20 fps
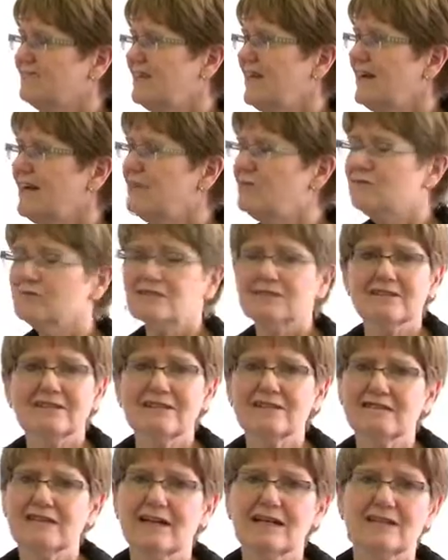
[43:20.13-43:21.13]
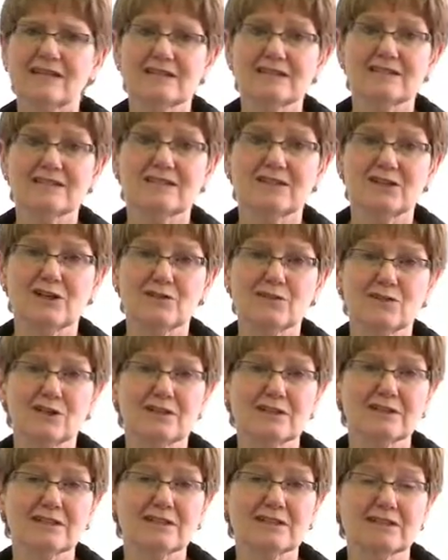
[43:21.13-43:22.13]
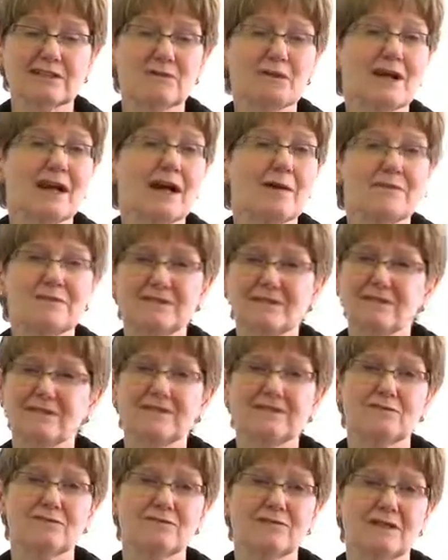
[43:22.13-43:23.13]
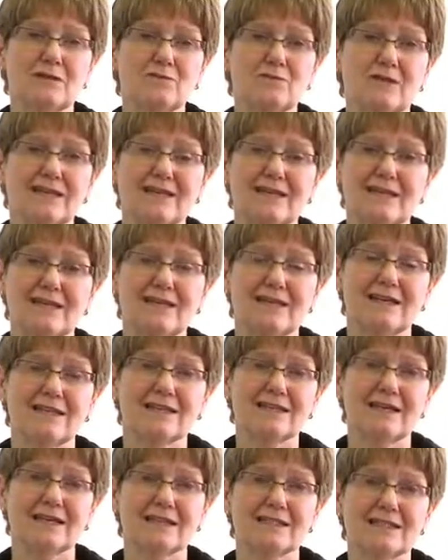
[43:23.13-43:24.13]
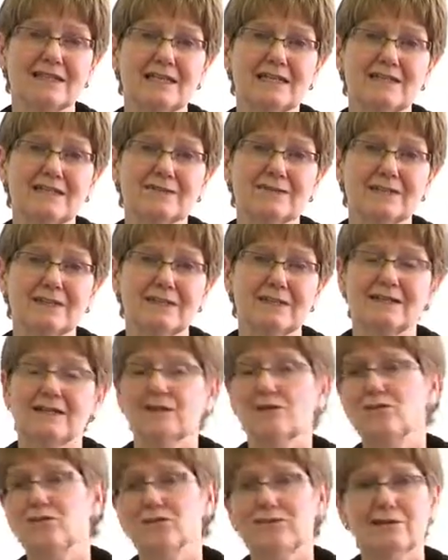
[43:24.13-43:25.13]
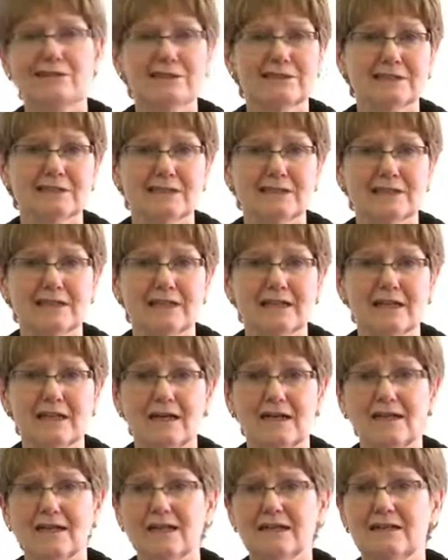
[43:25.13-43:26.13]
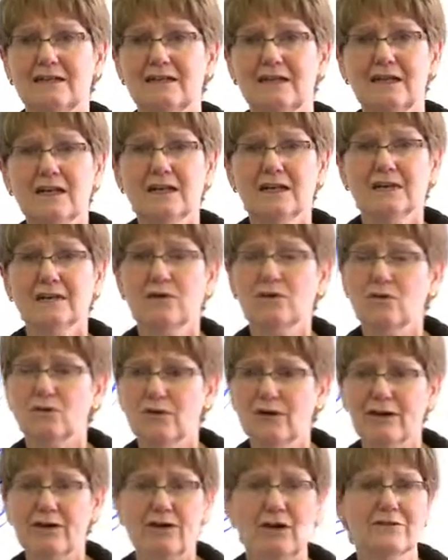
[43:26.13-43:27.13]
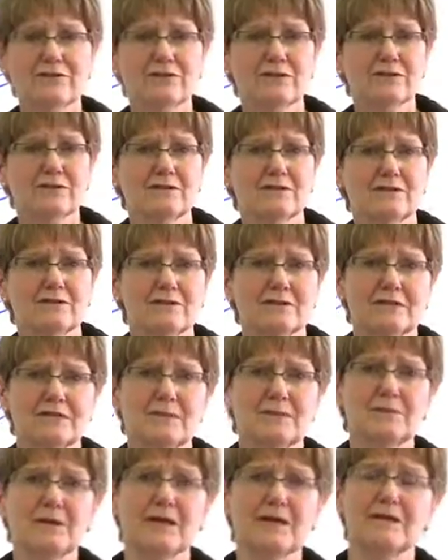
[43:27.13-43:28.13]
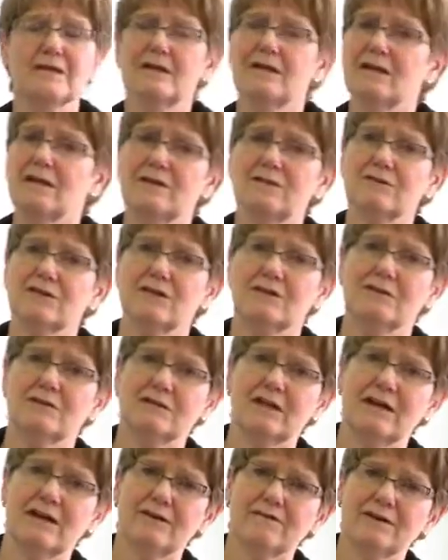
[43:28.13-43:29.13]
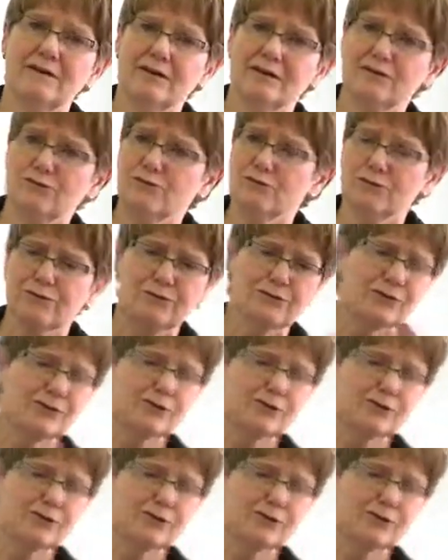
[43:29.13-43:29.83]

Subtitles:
I don't think that necessarily works, because what happens is then one day they take a taste of it and they go crazy. And they go right off the deep end, and they'll have like 2 or 3